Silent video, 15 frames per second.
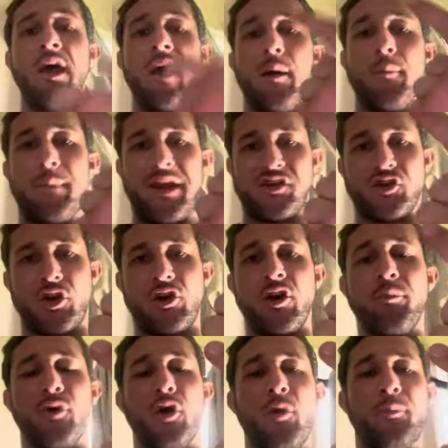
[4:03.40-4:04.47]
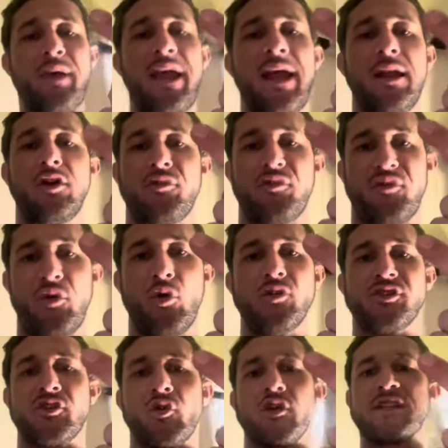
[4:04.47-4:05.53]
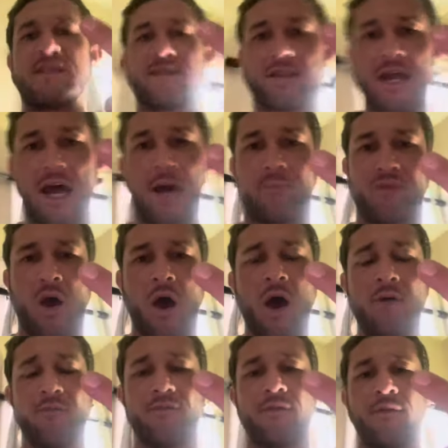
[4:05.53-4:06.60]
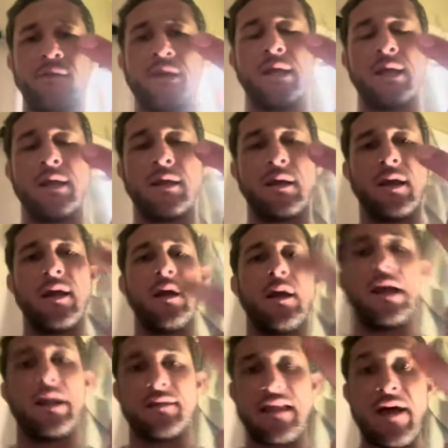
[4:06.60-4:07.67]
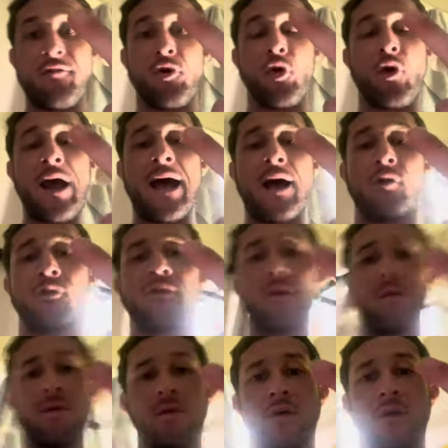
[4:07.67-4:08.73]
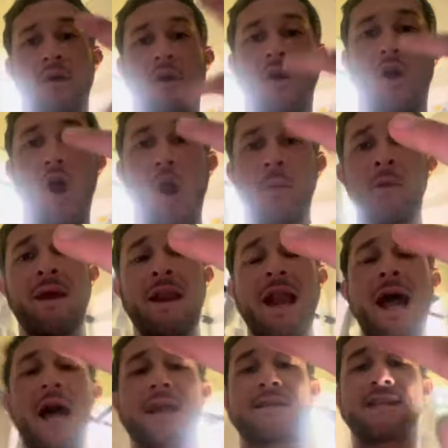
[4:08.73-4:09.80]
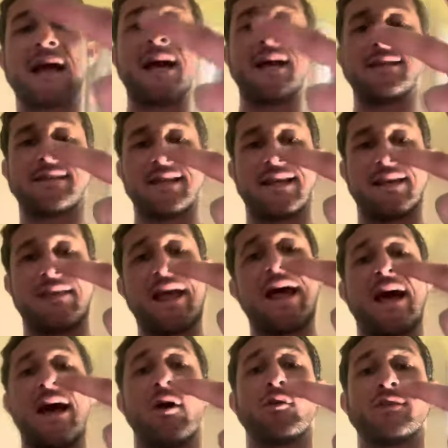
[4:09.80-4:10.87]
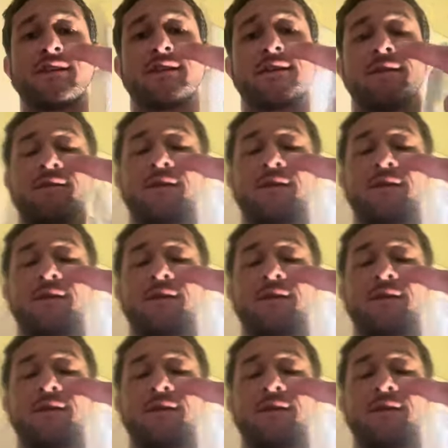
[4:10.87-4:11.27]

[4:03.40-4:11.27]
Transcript: Make sure your propane, your fuel source is topped off. Level ground. Carbon monoxide's in the house.